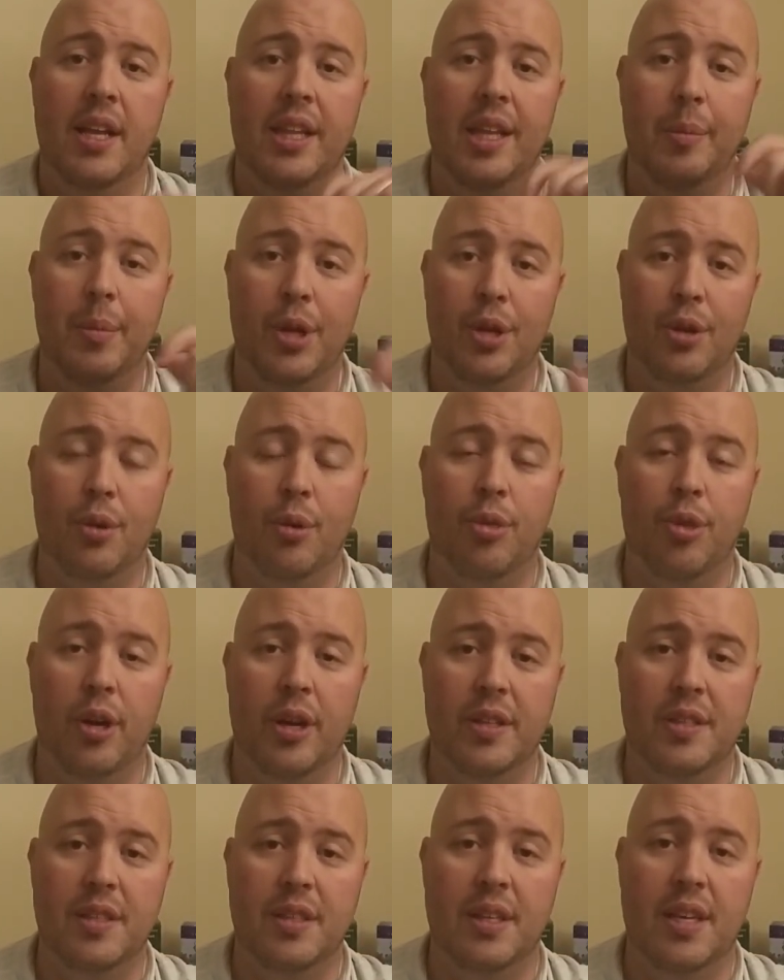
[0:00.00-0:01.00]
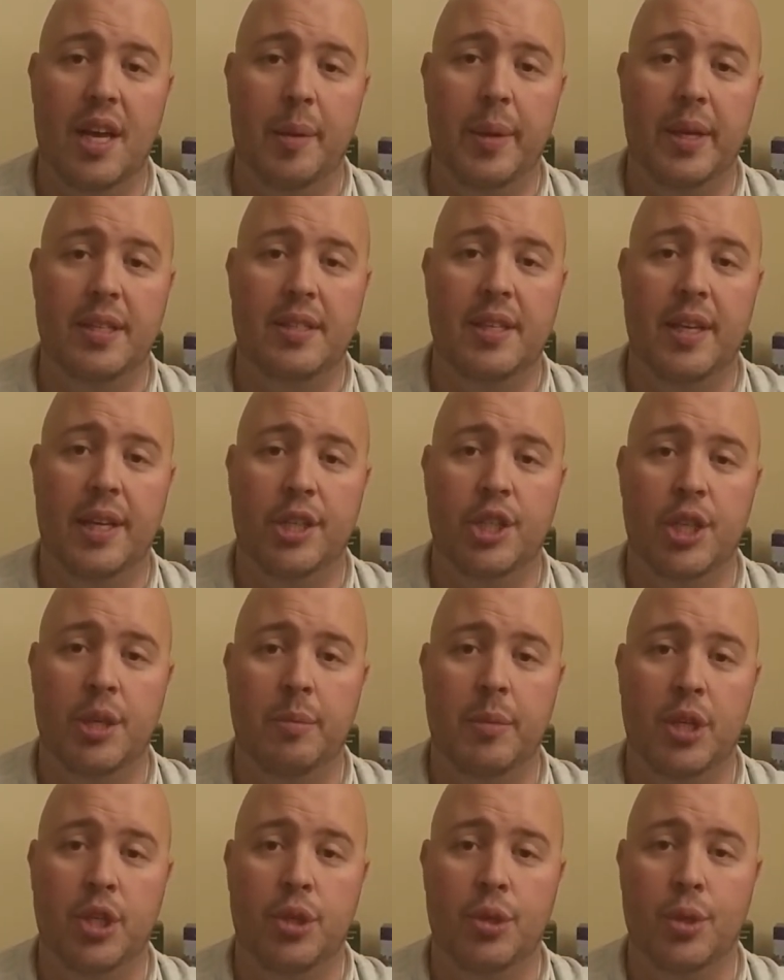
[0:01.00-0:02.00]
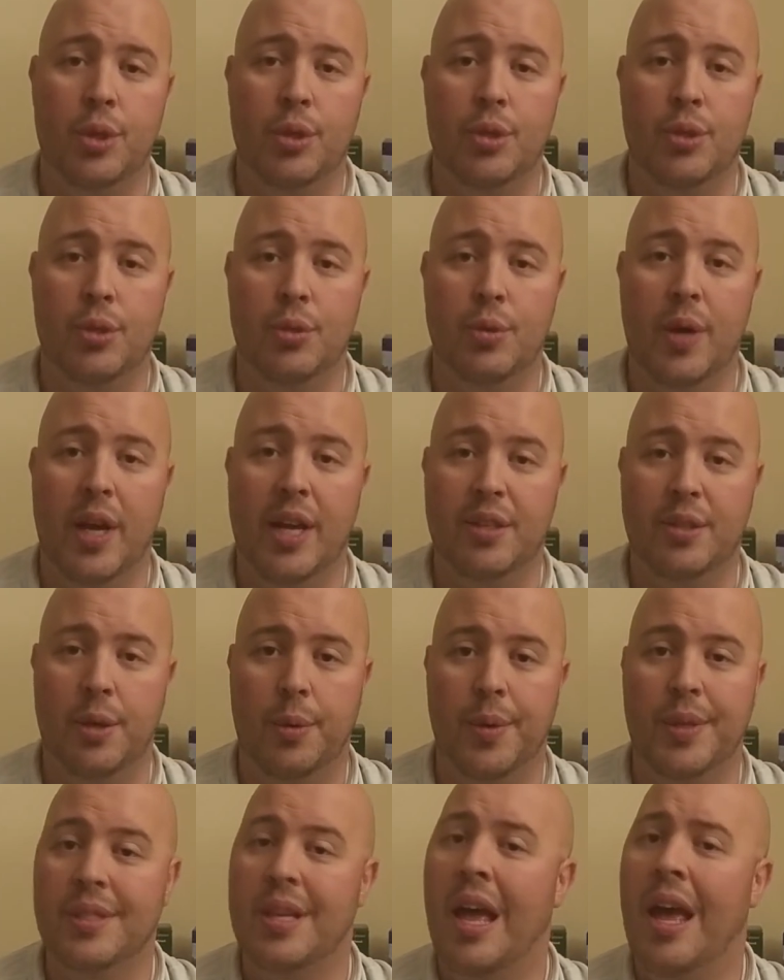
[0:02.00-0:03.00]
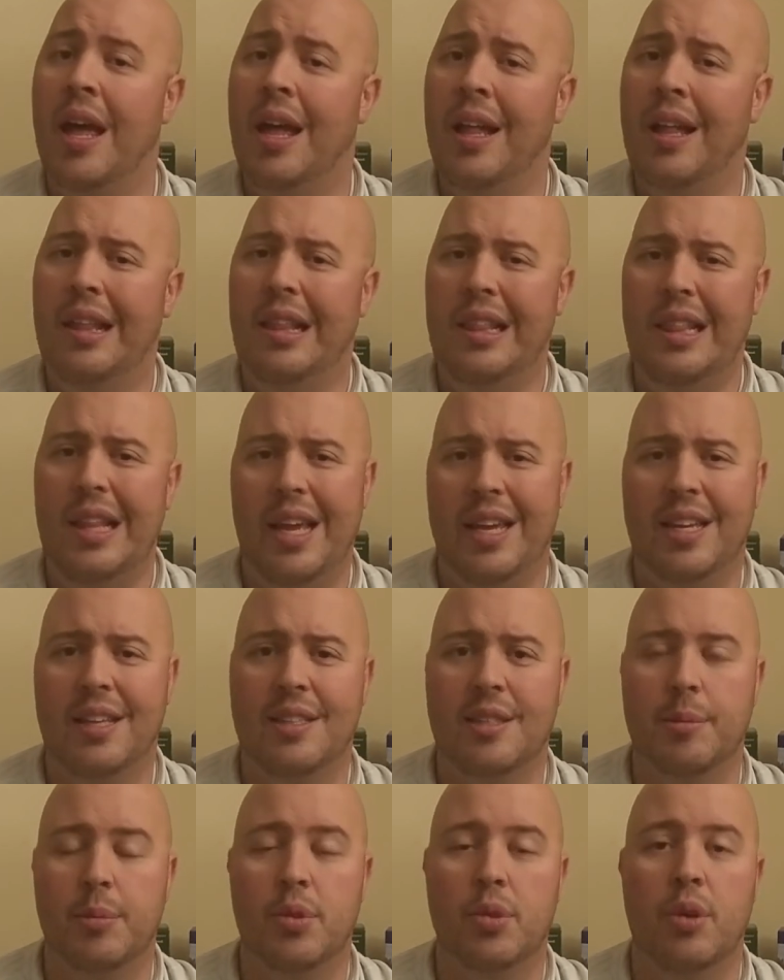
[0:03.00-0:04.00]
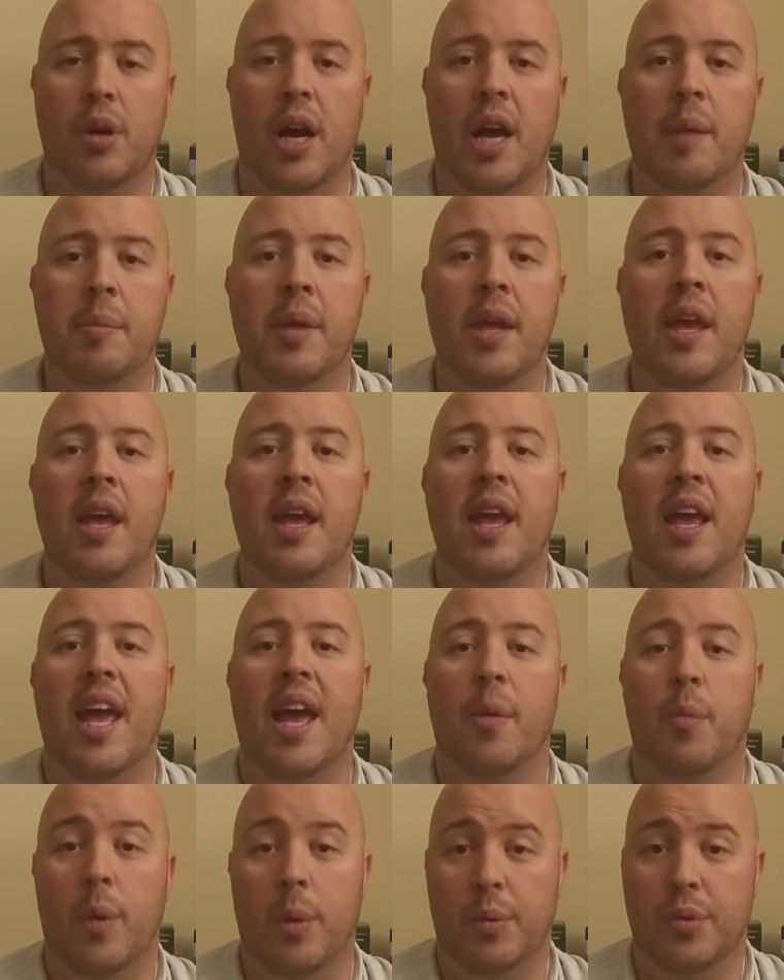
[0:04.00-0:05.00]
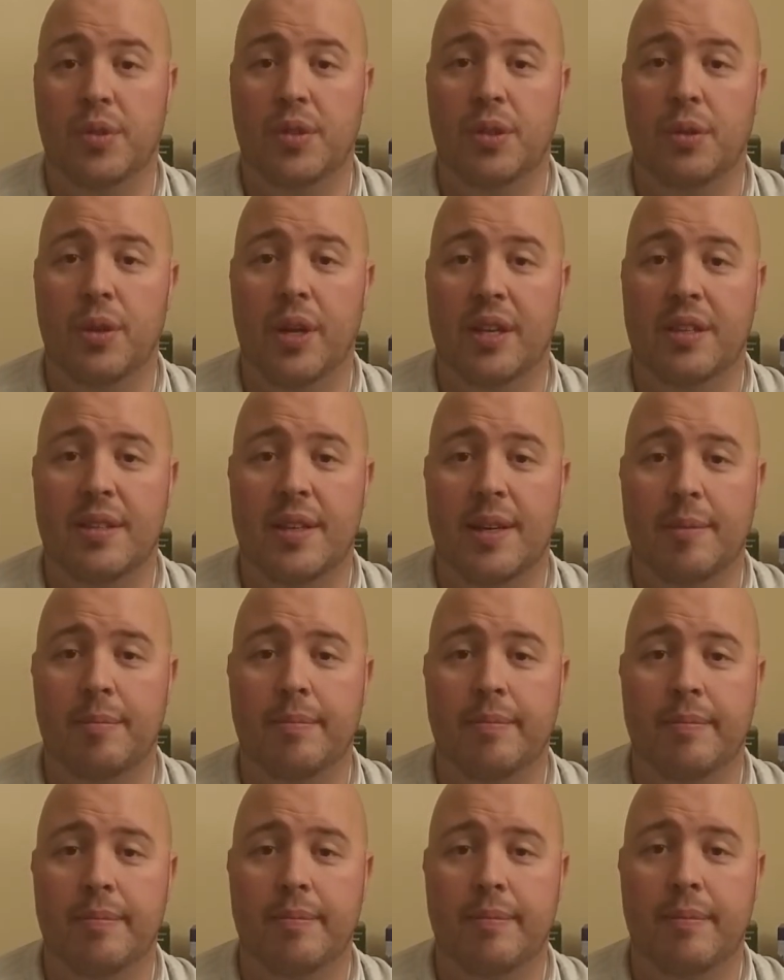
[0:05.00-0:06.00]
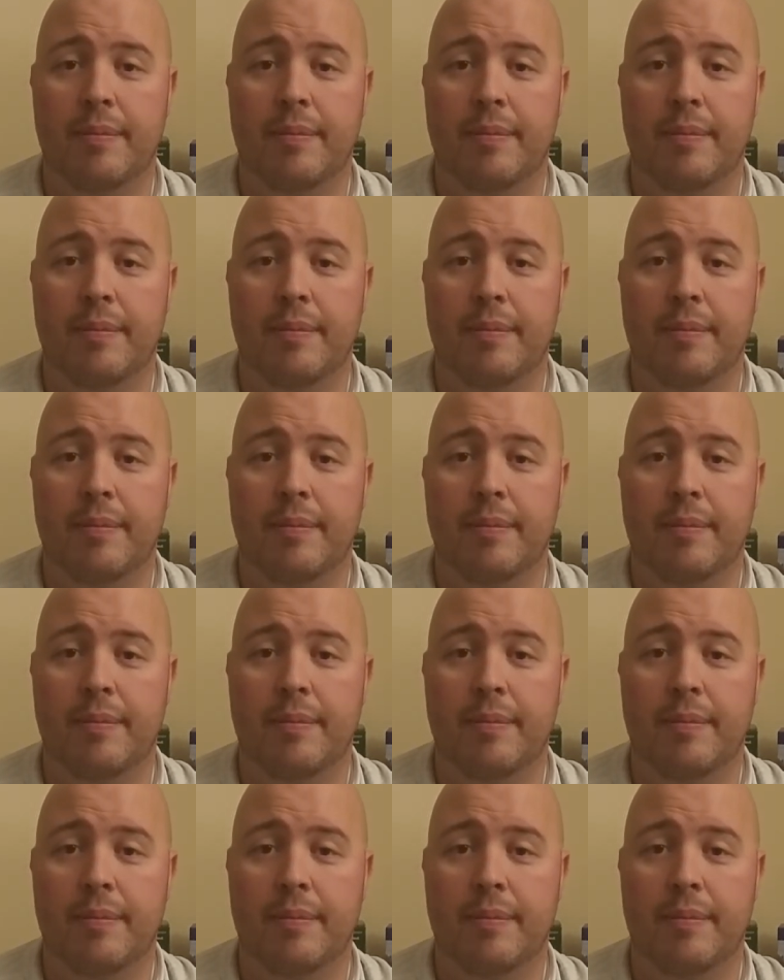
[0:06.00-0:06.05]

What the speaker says: Let me know your thoughts in the comments section. Be sure to, as always, like and subscribe, and we will see you next time.